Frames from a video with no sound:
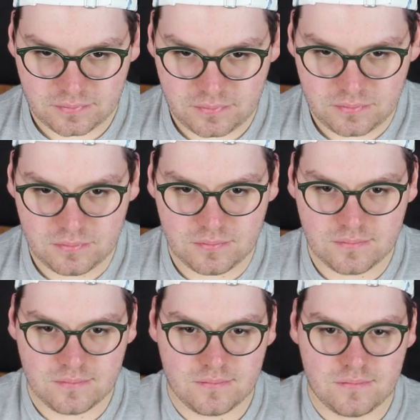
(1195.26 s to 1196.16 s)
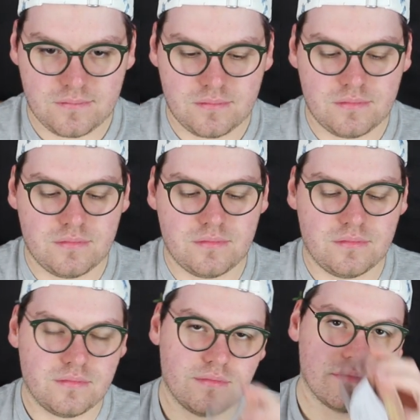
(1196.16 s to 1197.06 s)

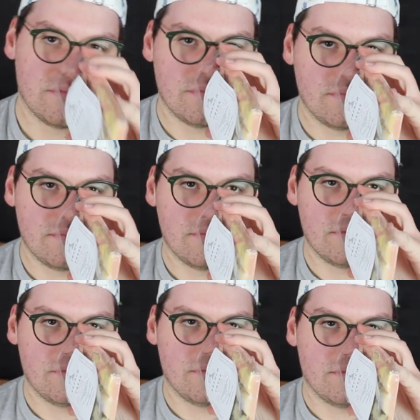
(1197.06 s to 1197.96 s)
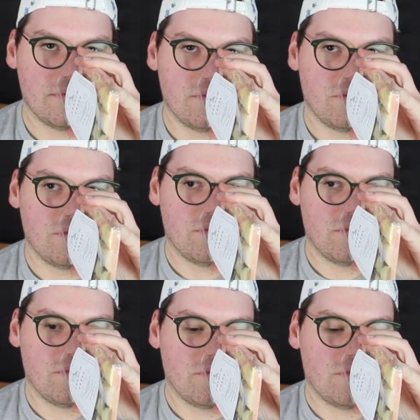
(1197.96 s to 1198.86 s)

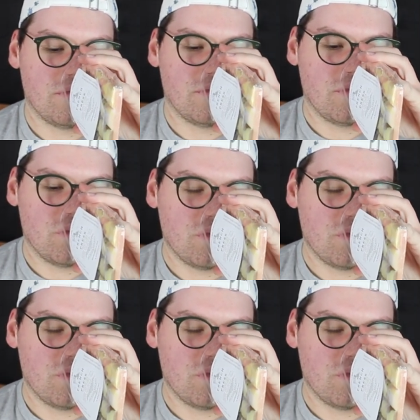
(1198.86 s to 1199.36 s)
(silence)